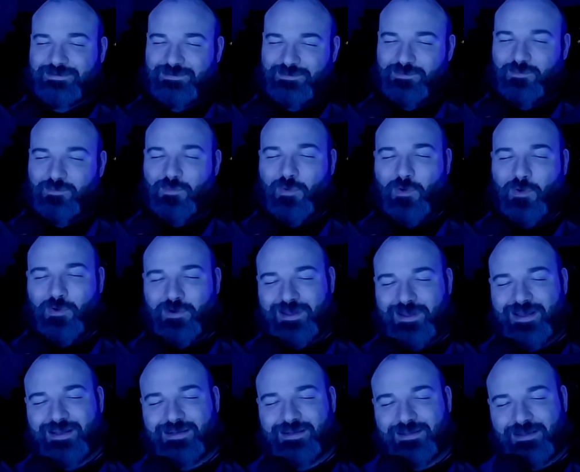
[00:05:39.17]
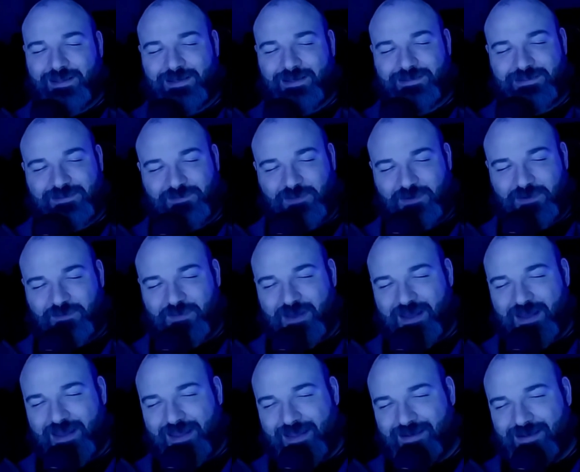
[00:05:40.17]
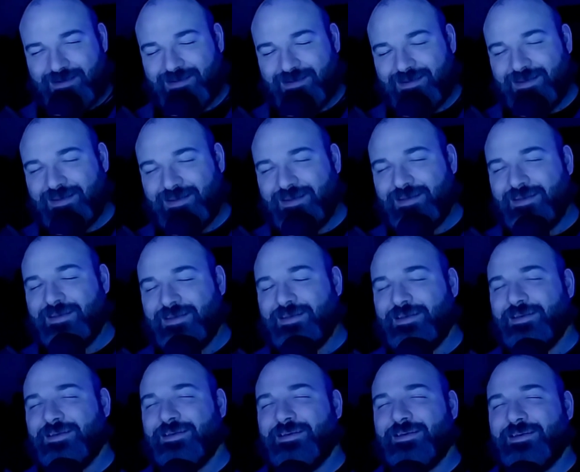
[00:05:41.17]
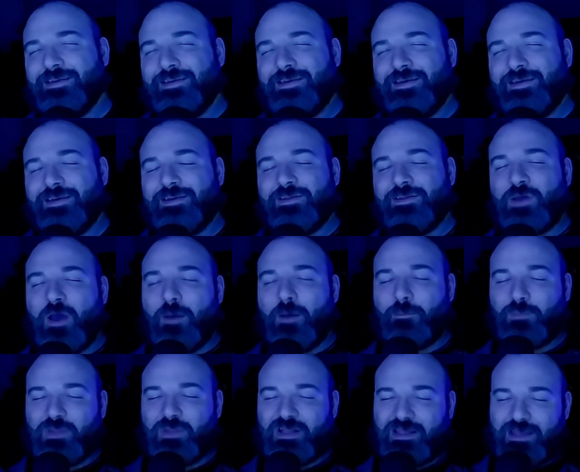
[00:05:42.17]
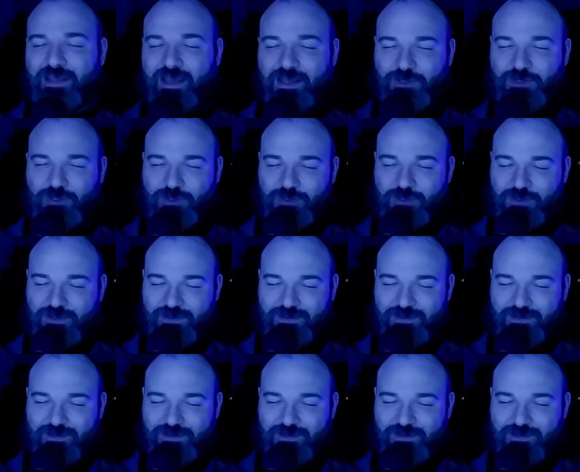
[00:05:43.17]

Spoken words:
more and less, but man, the complications.